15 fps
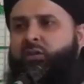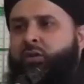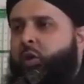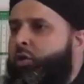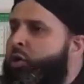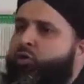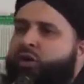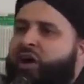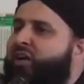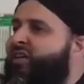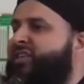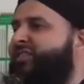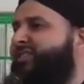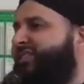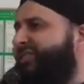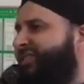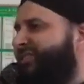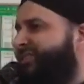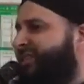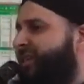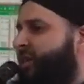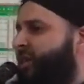The Holy Quran teaches us
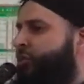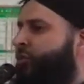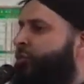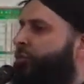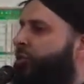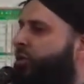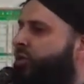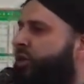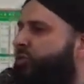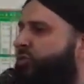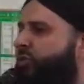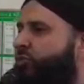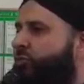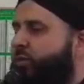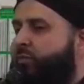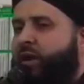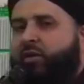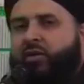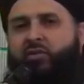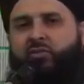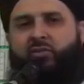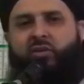this. To you, your religion. To me, my
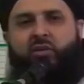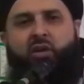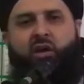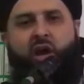religion.